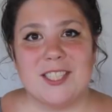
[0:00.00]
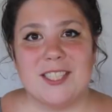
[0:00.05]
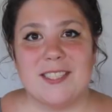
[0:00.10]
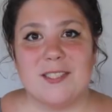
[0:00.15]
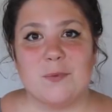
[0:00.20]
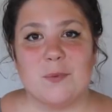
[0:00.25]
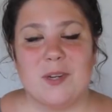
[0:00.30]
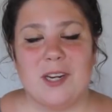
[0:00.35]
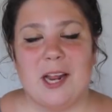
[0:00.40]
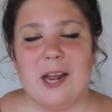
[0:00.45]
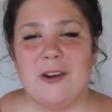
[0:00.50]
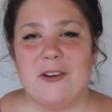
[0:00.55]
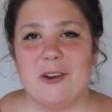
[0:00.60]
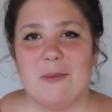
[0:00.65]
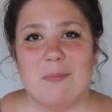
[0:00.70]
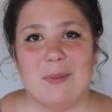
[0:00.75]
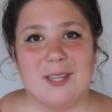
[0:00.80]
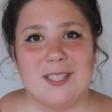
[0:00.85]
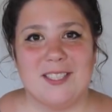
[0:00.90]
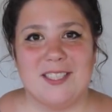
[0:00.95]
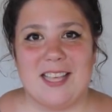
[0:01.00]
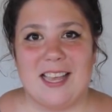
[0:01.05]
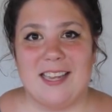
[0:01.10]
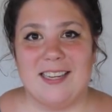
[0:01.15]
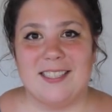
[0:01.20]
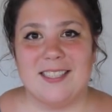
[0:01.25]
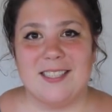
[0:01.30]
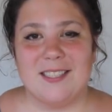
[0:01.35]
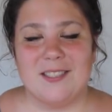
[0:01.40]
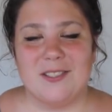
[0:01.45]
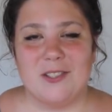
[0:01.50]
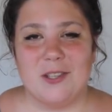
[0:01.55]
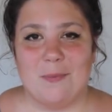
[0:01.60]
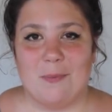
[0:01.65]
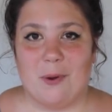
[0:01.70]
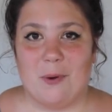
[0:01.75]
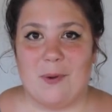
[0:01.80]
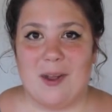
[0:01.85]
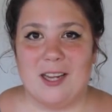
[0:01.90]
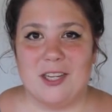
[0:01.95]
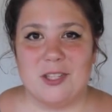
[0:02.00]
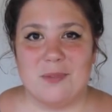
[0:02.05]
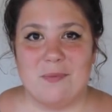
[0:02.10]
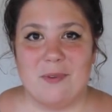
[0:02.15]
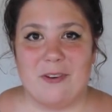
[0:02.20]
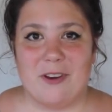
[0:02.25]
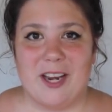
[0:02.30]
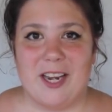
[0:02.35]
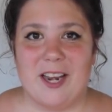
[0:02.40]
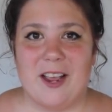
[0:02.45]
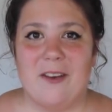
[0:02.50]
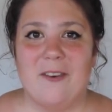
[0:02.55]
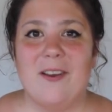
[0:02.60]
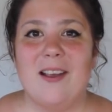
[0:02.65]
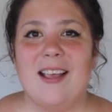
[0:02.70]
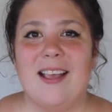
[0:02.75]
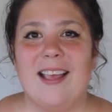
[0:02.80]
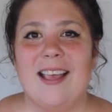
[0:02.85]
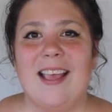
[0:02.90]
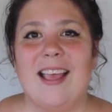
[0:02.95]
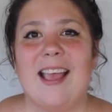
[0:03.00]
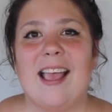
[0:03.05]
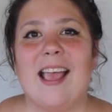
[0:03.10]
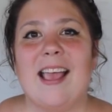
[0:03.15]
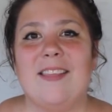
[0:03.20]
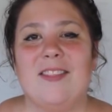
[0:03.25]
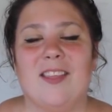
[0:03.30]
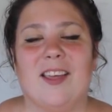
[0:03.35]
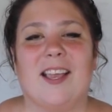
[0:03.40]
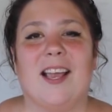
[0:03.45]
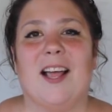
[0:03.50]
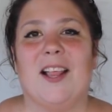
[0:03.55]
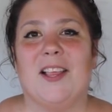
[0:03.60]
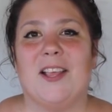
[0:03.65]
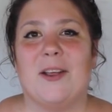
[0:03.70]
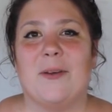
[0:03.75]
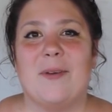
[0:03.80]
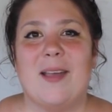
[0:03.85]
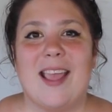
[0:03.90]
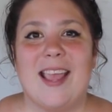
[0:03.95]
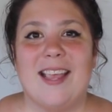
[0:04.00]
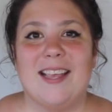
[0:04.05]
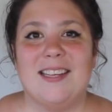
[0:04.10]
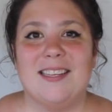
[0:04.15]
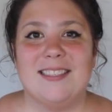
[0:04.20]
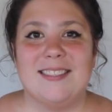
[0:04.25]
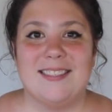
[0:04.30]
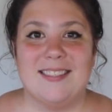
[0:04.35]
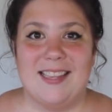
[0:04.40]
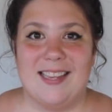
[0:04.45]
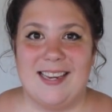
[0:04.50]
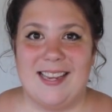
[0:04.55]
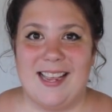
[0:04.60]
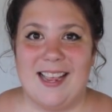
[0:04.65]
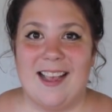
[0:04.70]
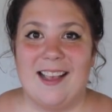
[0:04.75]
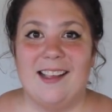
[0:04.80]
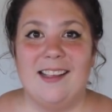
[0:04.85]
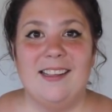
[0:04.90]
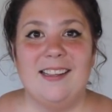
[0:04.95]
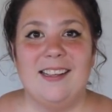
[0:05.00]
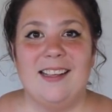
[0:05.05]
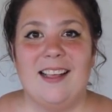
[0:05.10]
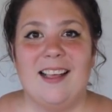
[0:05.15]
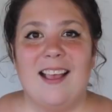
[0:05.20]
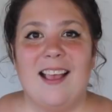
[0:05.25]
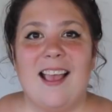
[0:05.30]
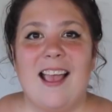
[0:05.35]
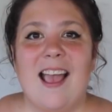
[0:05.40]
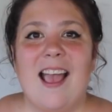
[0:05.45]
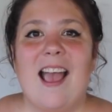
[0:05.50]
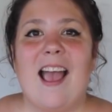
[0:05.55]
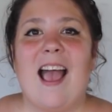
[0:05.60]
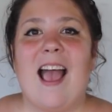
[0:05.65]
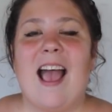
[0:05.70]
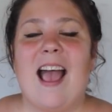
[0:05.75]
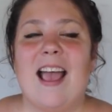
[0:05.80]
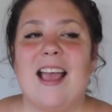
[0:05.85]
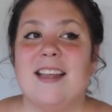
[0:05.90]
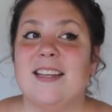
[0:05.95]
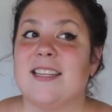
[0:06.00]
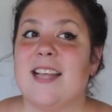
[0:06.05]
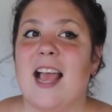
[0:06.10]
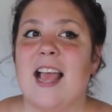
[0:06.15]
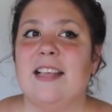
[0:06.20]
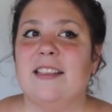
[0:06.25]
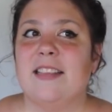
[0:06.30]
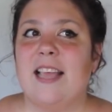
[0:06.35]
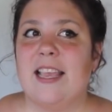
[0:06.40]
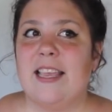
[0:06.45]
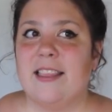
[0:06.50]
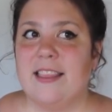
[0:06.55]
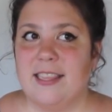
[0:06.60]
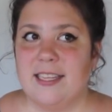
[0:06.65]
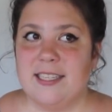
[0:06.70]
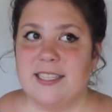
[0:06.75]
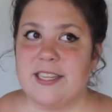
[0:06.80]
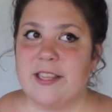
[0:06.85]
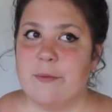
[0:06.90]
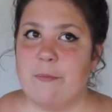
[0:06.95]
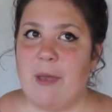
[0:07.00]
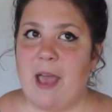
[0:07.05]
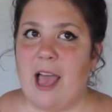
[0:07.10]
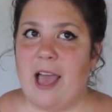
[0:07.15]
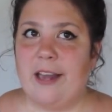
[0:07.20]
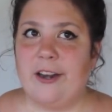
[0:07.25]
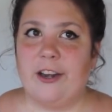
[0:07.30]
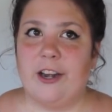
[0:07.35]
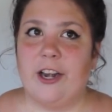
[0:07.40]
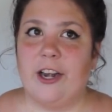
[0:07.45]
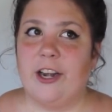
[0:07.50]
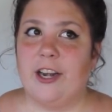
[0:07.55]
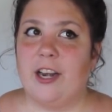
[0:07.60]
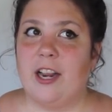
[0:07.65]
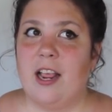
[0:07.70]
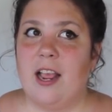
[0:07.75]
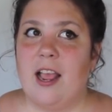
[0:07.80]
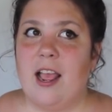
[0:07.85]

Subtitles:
is 100% superwash merino, and the colorway Zinnia. And I lengthened the pattern